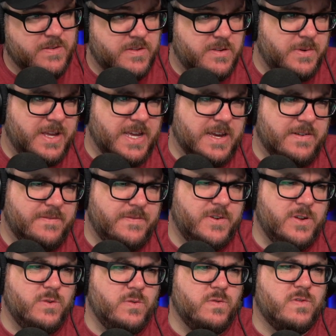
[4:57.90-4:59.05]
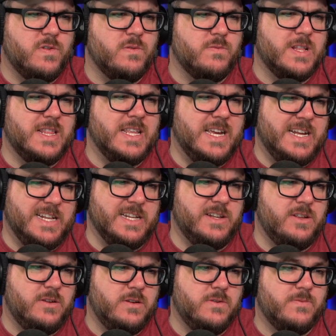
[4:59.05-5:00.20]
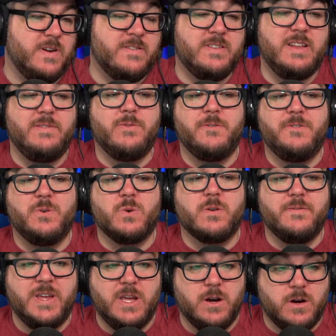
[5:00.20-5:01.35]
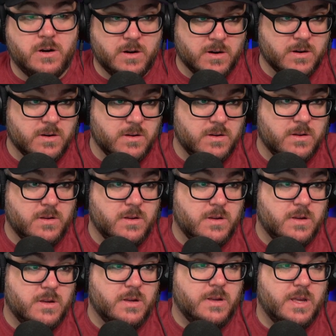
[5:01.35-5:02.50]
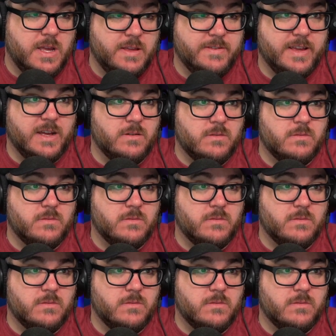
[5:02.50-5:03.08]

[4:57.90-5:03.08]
do we have news related? Resident Evil 4 VR is out.